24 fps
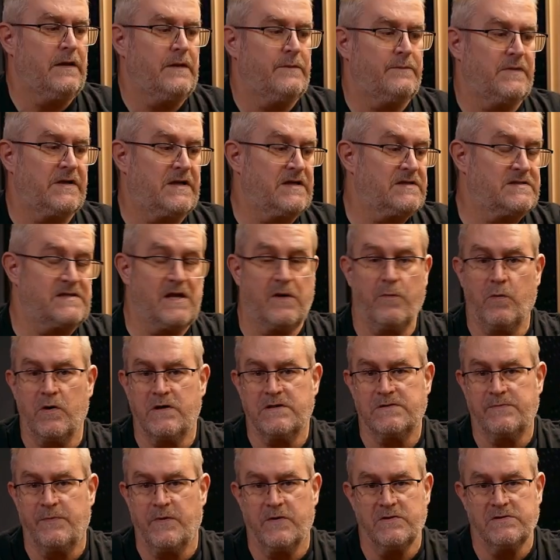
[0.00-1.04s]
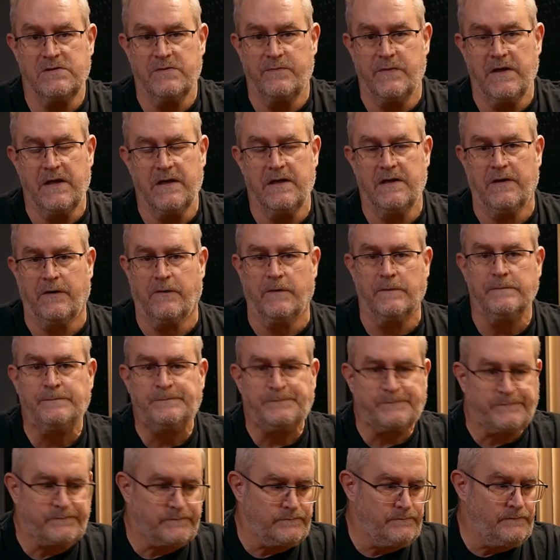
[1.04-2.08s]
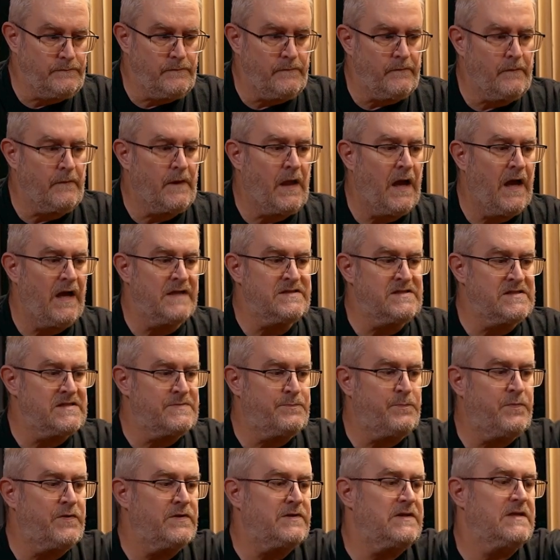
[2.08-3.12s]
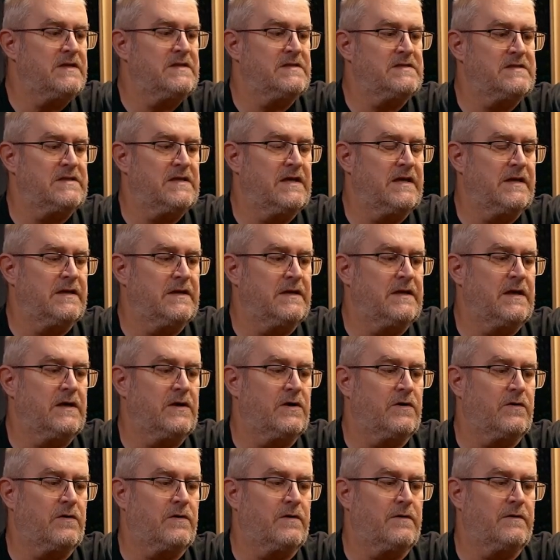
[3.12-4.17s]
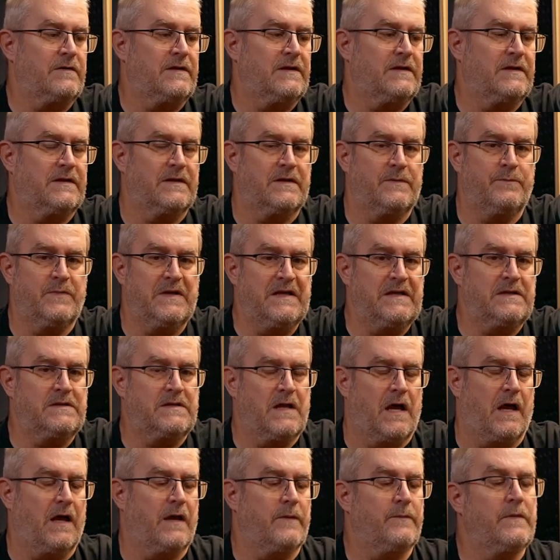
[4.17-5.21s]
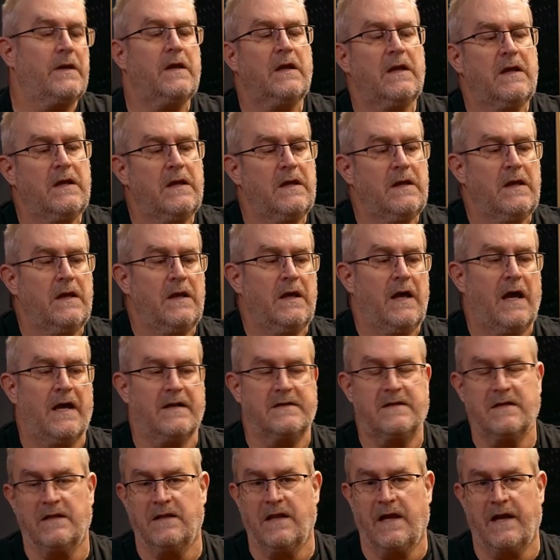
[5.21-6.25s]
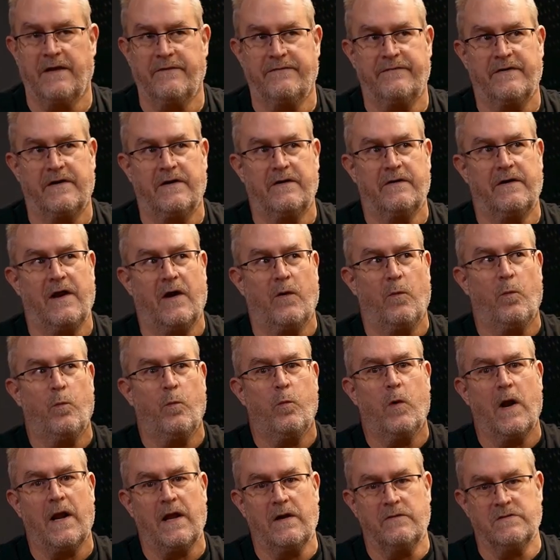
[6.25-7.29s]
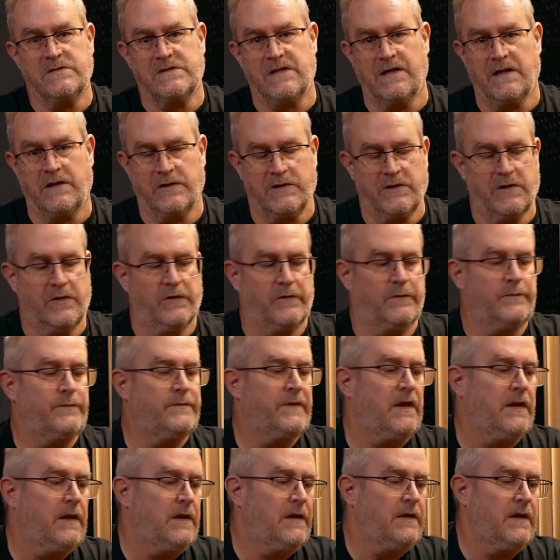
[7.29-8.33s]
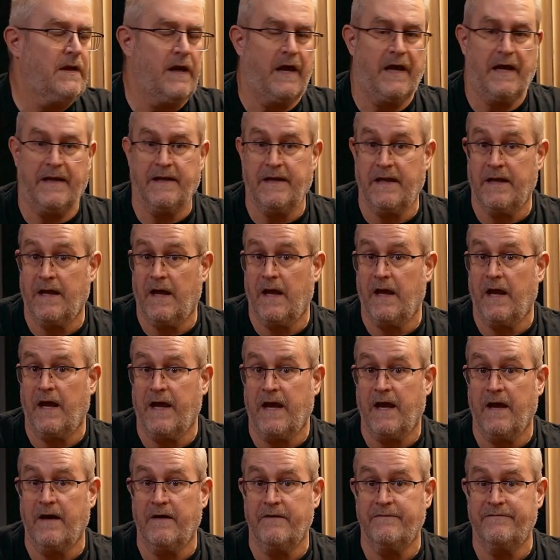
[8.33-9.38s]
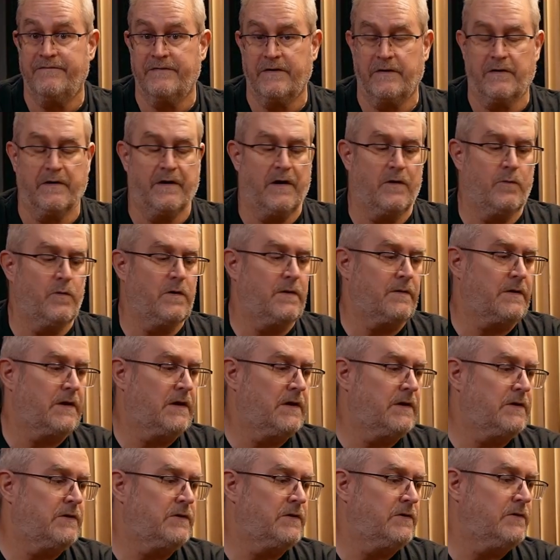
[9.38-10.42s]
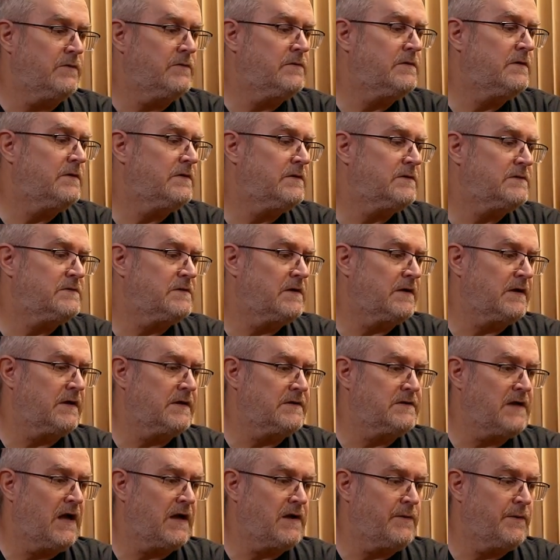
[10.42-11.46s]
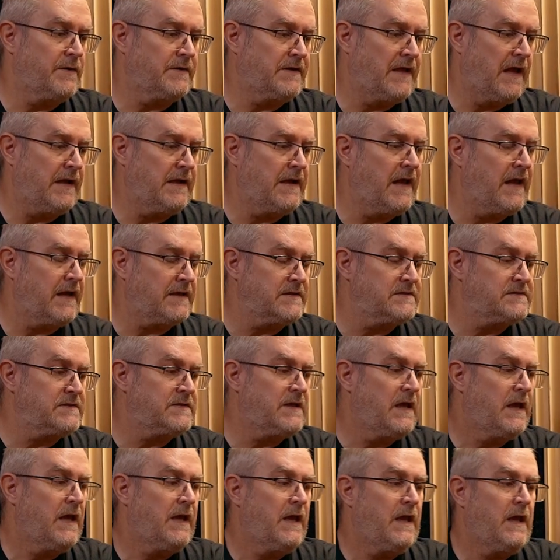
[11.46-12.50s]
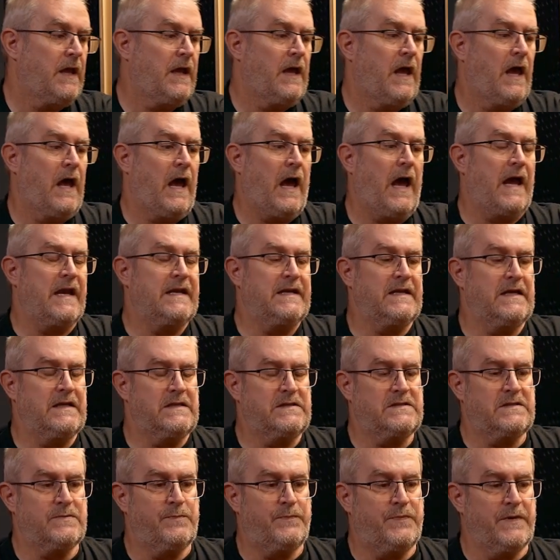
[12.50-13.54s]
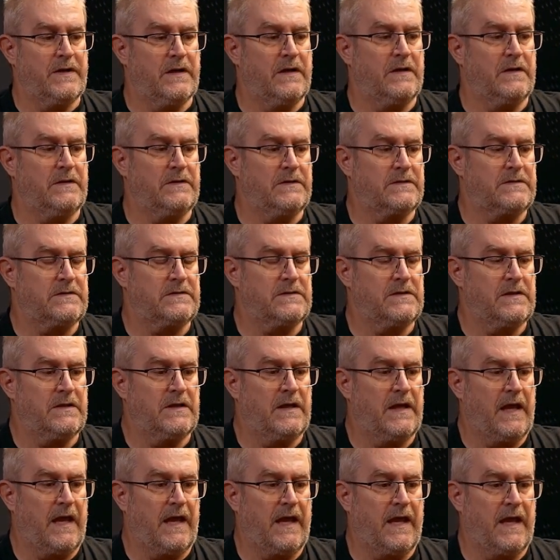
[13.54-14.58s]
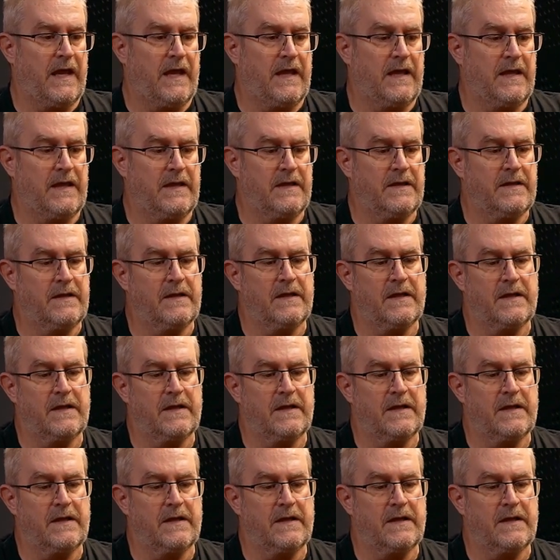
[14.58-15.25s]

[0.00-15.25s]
because they weren't supposed to be in here. I just put these in here in the meantime until I figured out what I was going to do. And I have figured out what I'm going to do, so I'm going to talk about that next. I need to build a